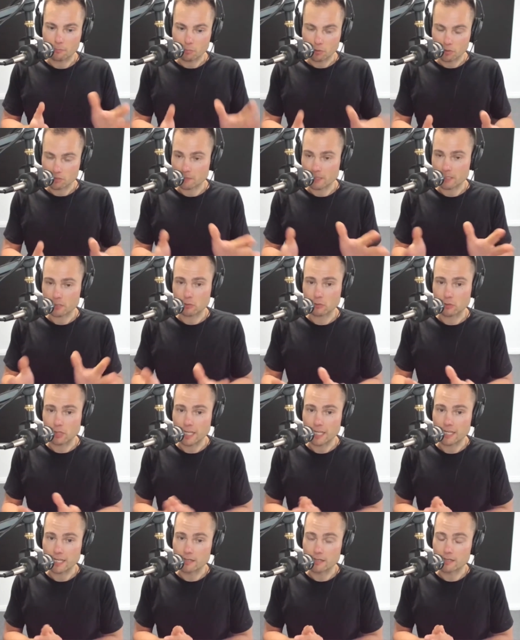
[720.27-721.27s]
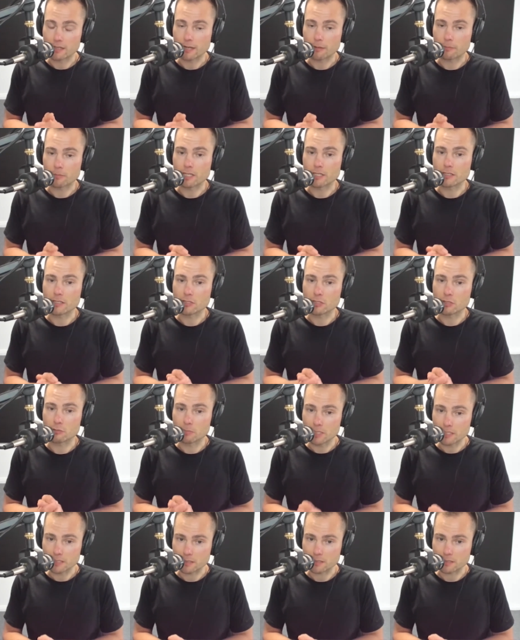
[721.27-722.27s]
prospect or lead in coming into your
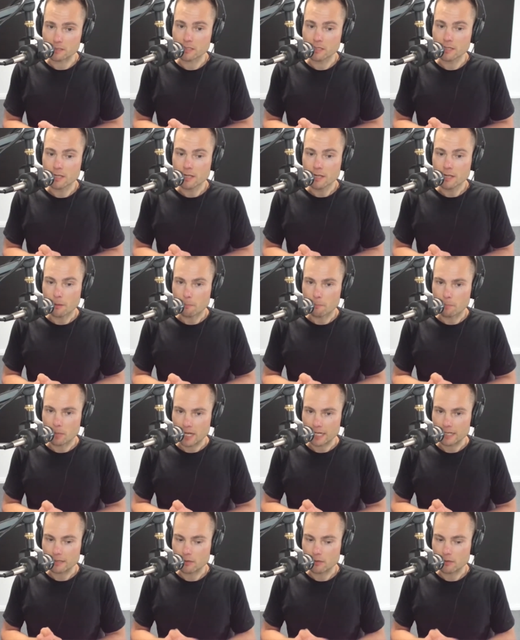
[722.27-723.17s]
business. But